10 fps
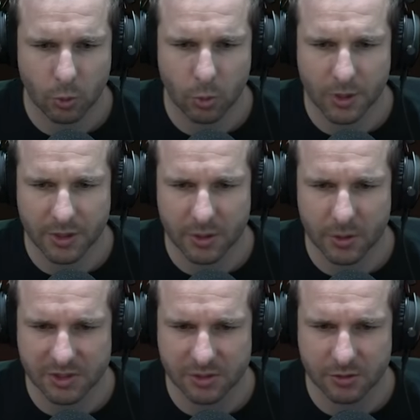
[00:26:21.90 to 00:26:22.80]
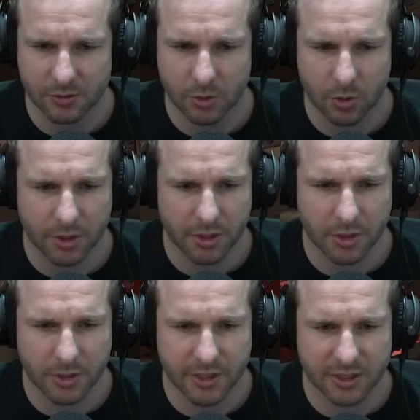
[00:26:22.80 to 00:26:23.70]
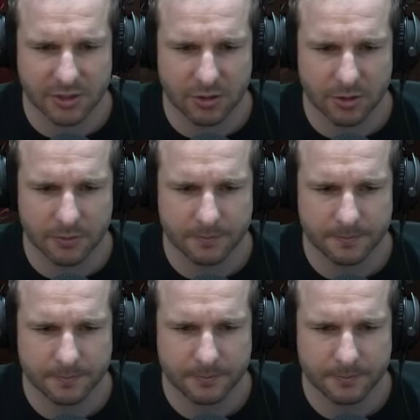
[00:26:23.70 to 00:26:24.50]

Or one of the quests that require you to go to the outside.